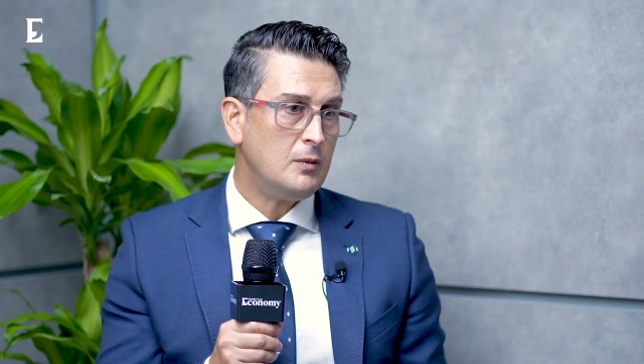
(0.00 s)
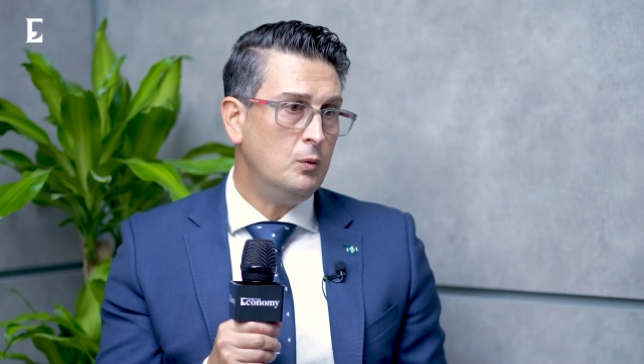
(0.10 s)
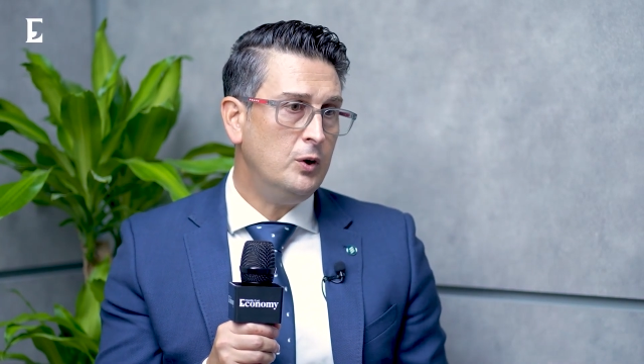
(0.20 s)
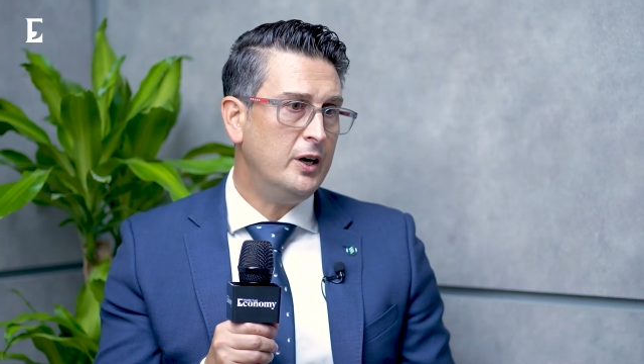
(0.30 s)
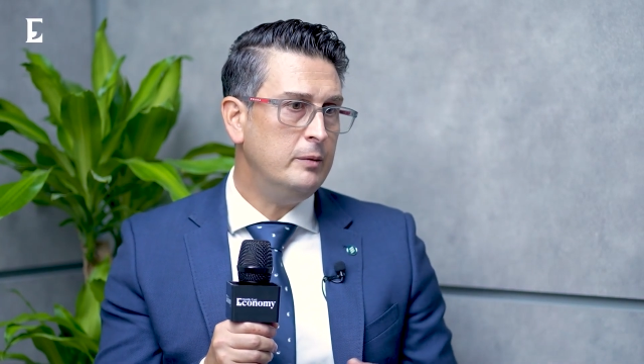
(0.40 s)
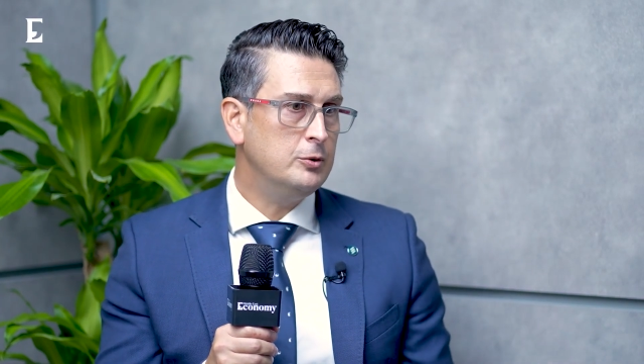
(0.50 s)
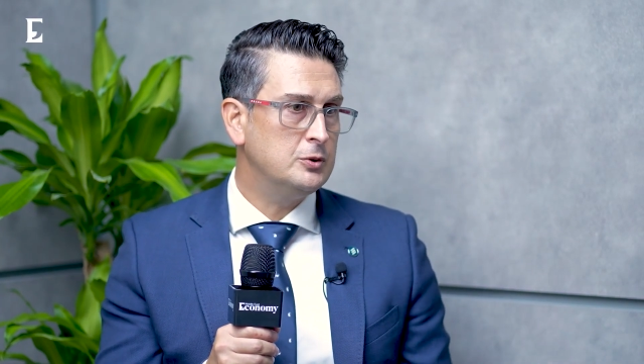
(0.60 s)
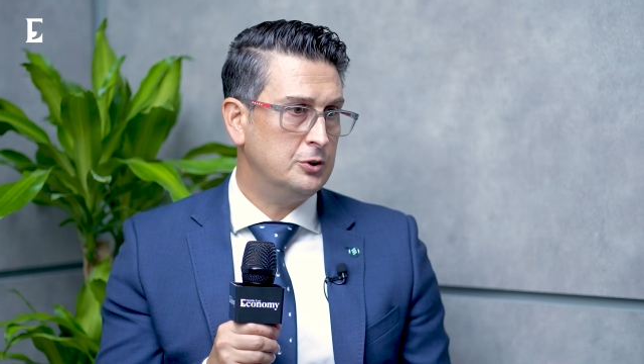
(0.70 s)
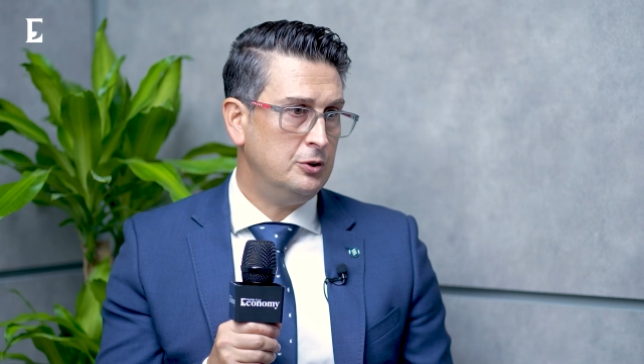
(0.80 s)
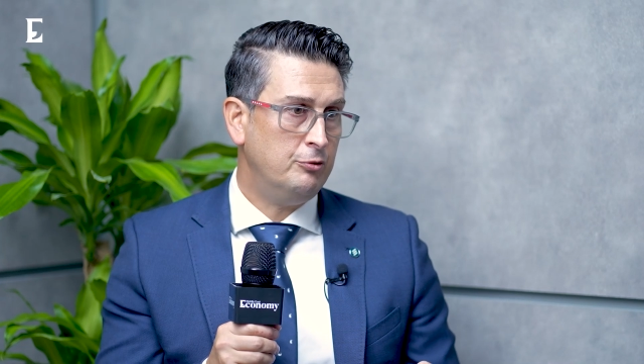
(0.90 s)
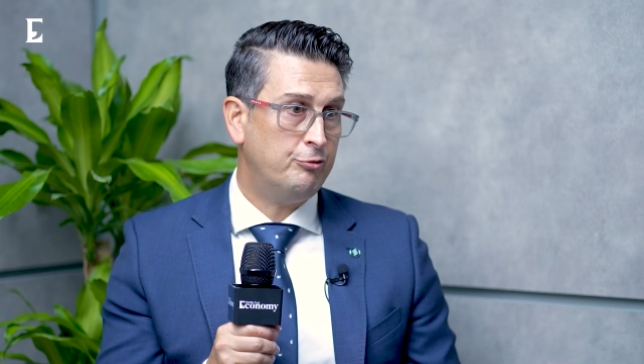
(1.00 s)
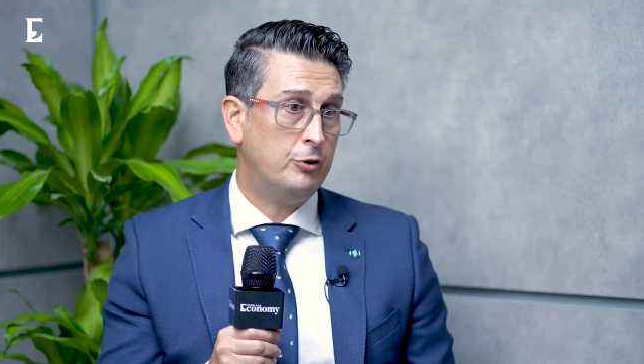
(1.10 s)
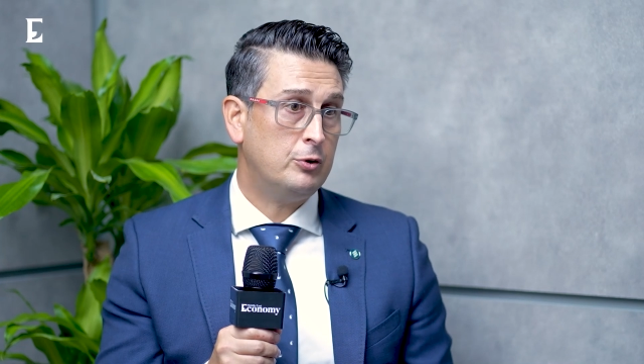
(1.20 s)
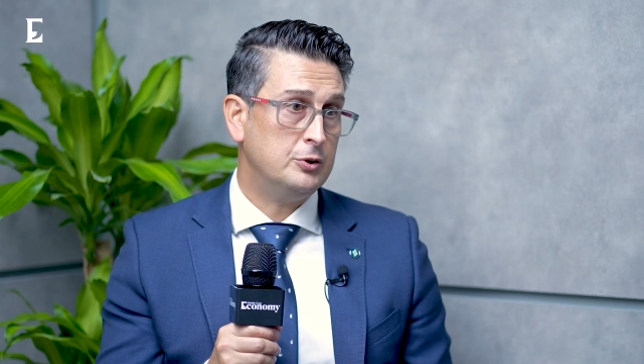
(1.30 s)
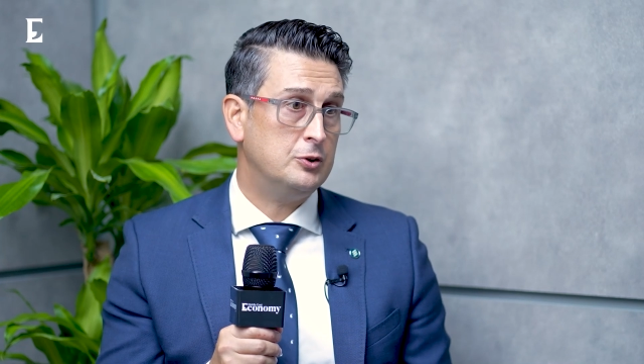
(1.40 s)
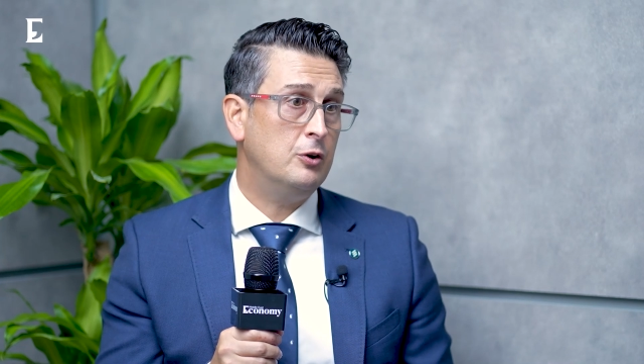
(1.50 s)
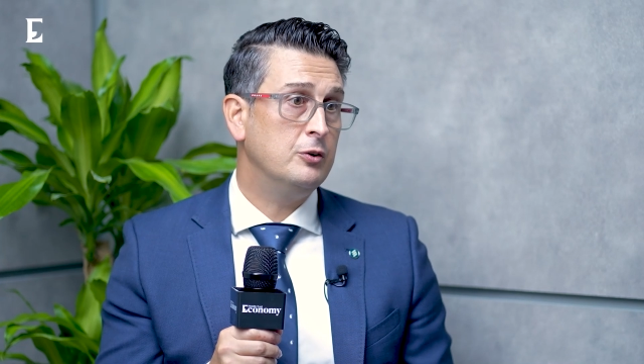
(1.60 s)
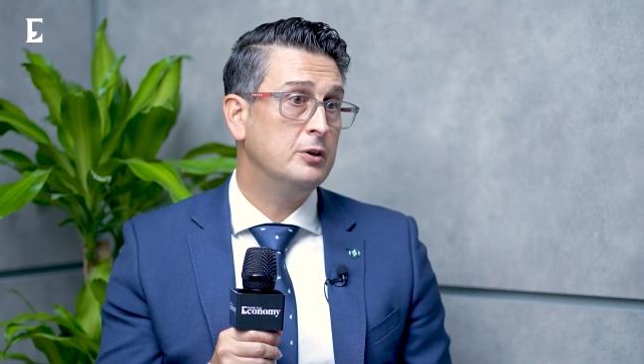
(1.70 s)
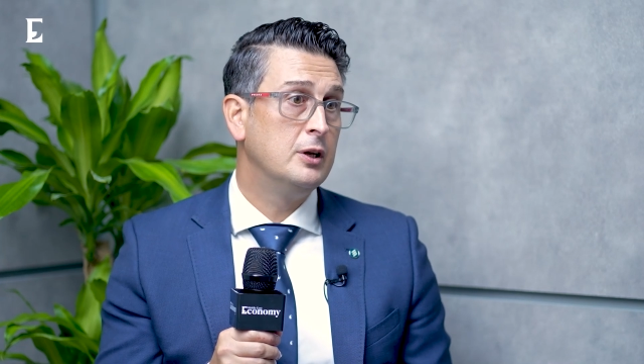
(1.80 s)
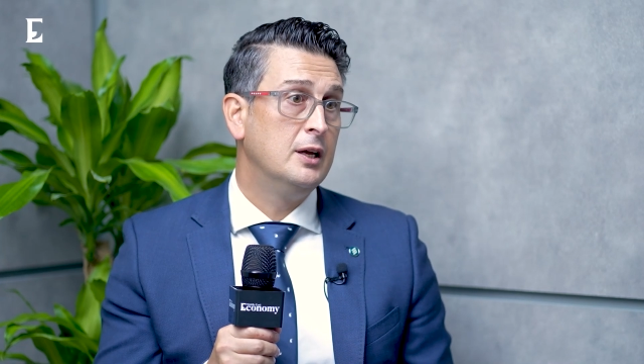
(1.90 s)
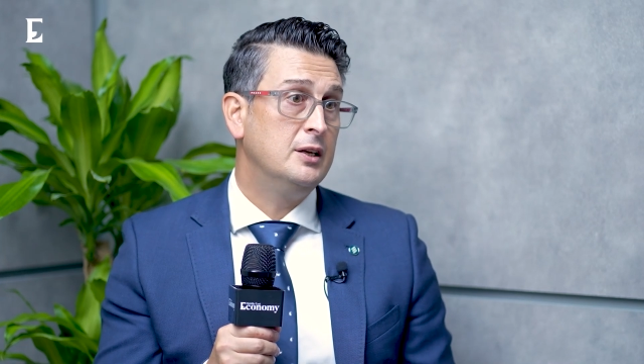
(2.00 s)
we're able to focus on